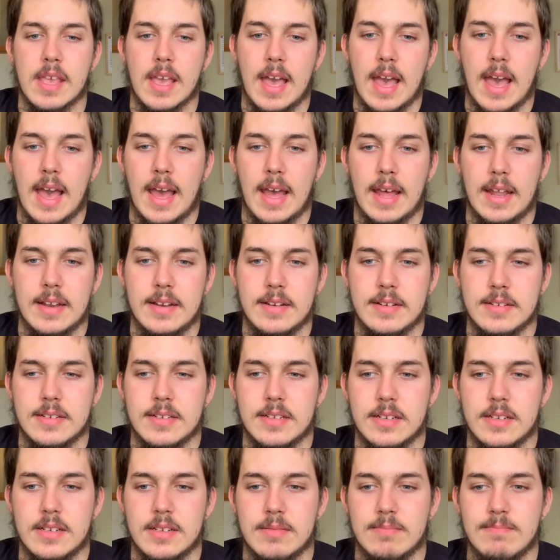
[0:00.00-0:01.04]
And
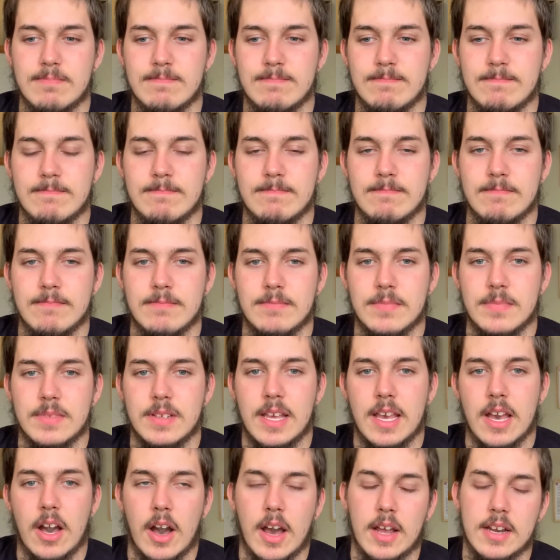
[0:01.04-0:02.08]

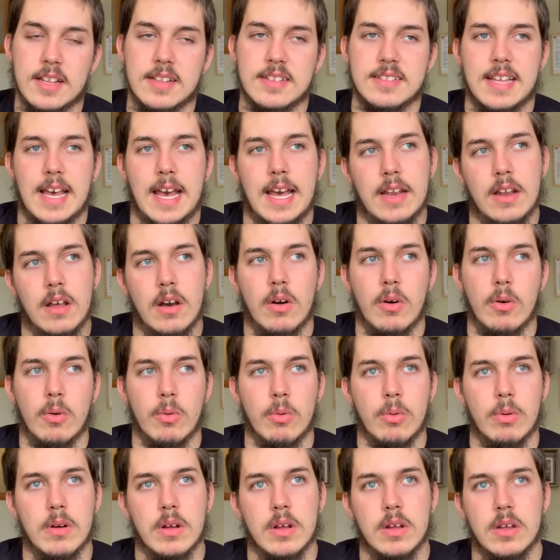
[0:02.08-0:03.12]
yeah, I understand,
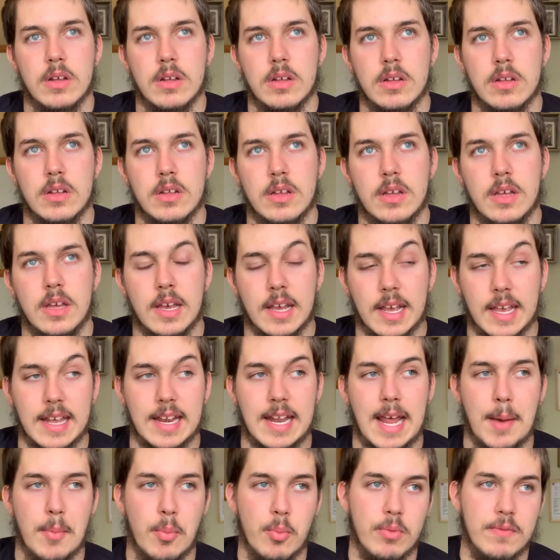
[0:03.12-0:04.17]
it can
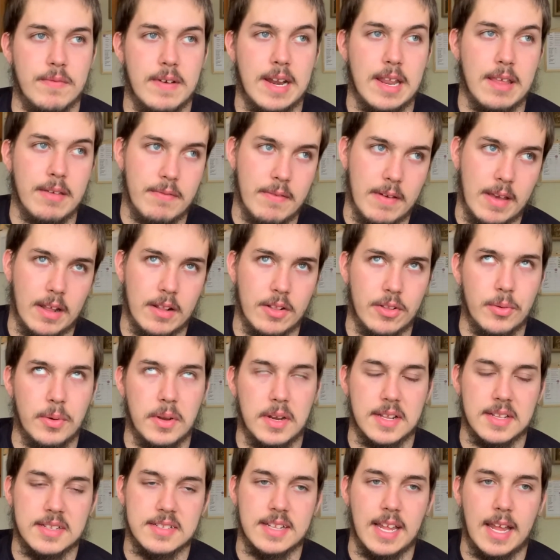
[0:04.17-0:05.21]
happen with anything to an
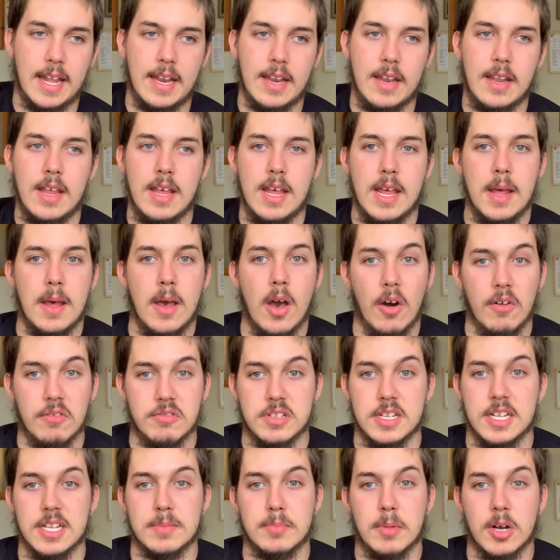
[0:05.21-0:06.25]
extent.
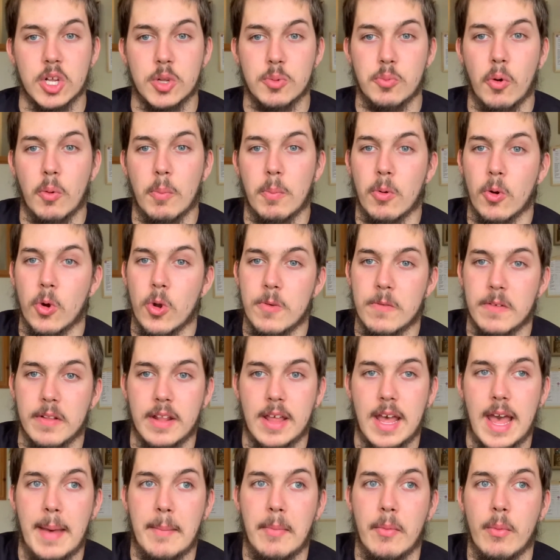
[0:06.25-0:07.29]
Obviously it's much more proven to
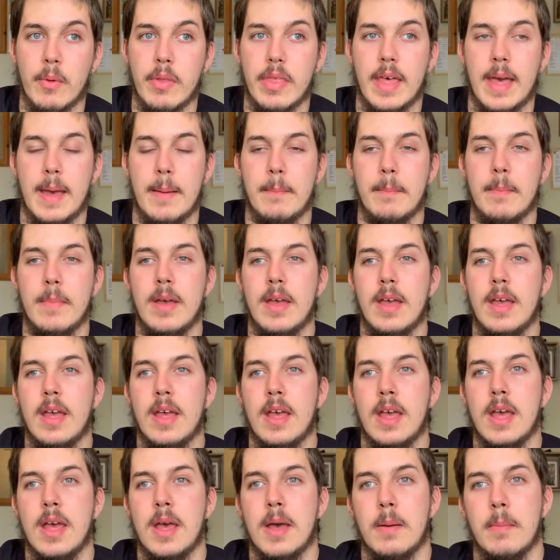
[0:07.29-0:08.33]
happen with them,
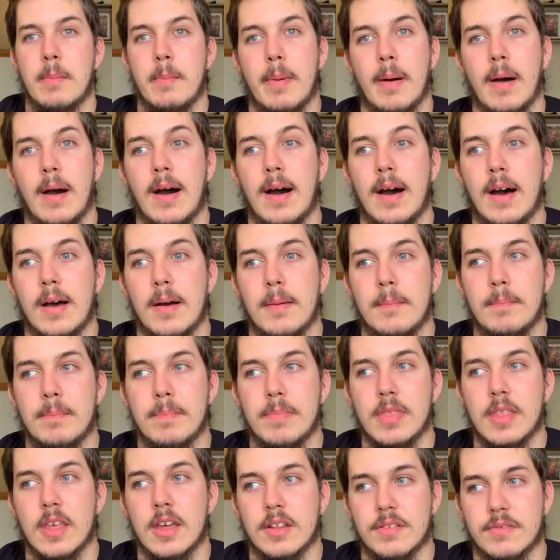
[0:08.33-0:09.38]
but
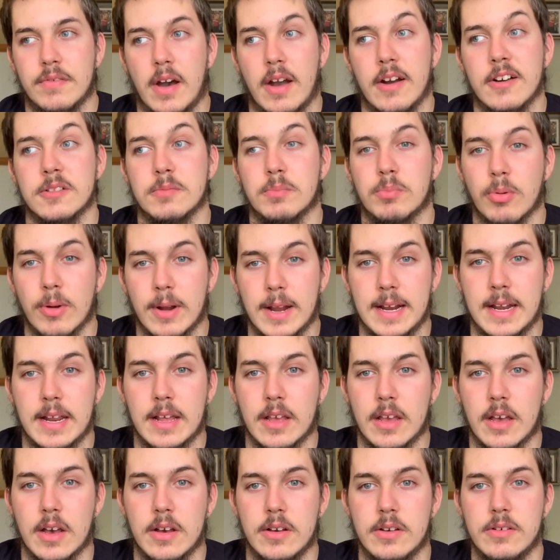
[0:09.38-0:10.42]
as far as breeding
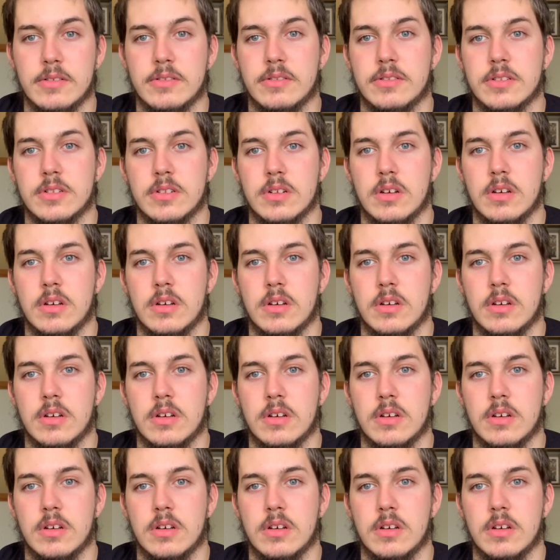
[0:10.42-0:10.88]
goes,